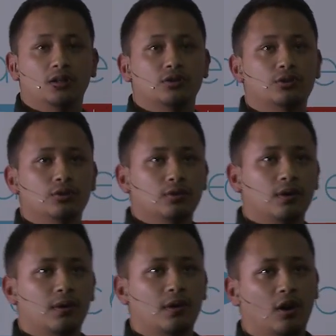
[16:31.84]
So
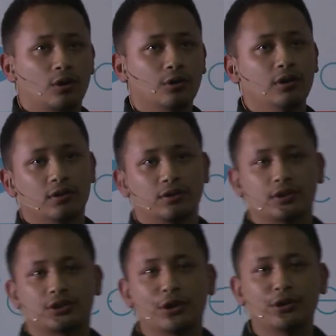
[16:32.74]
the
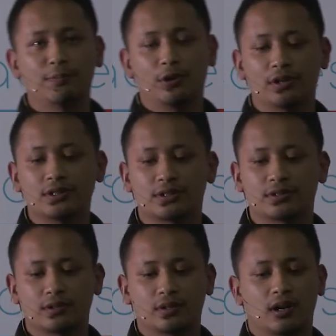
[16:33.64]
security
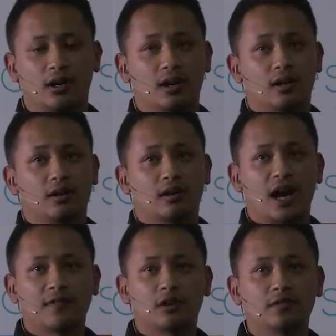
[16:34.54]
plugins,
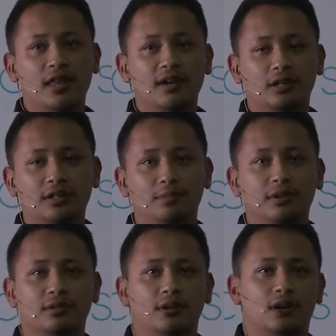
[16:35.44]
I've covered that a little
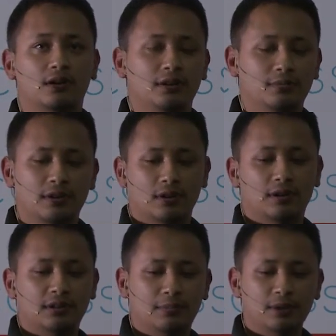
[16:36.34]
bit in
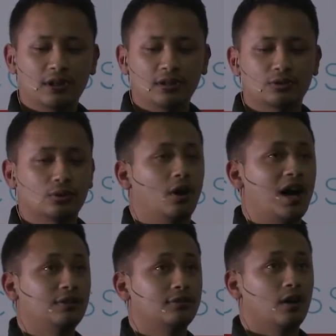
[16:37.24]
the beginning, so
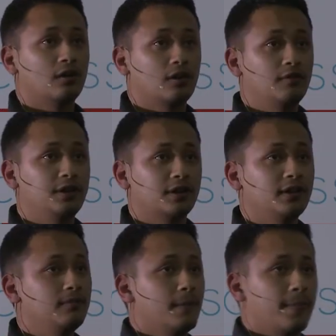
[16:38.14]
I'll cover it
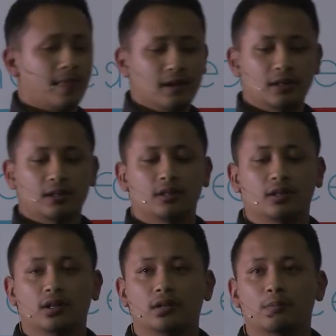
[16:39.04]
again.
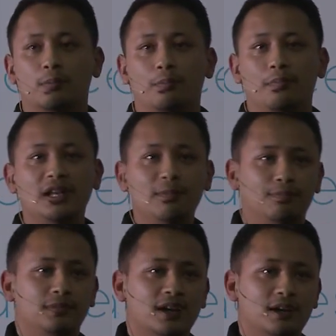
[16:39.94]

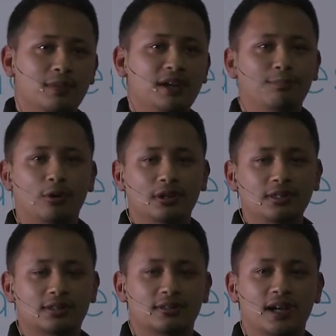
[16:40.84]
There are many
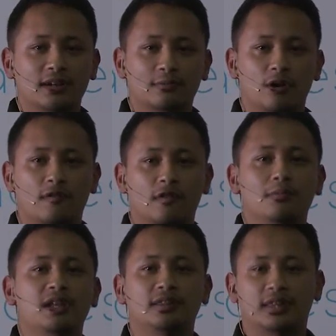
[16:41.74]
plugins that offer
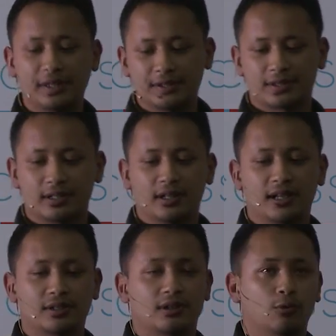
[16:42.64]
many things,
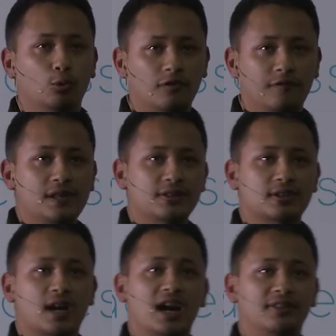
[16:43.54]
like
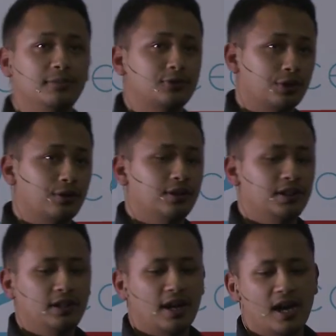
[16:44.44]
WordFence, iTheme
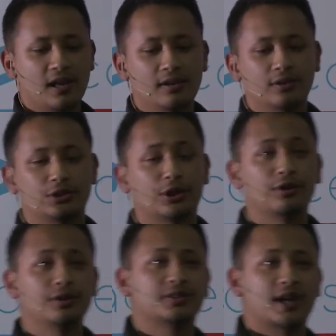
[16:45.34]
Security, and
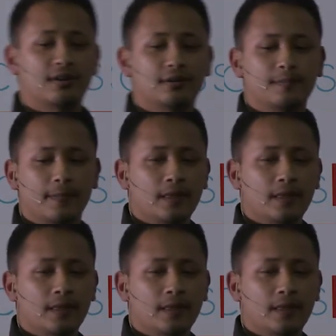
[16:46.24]
Security Scanner.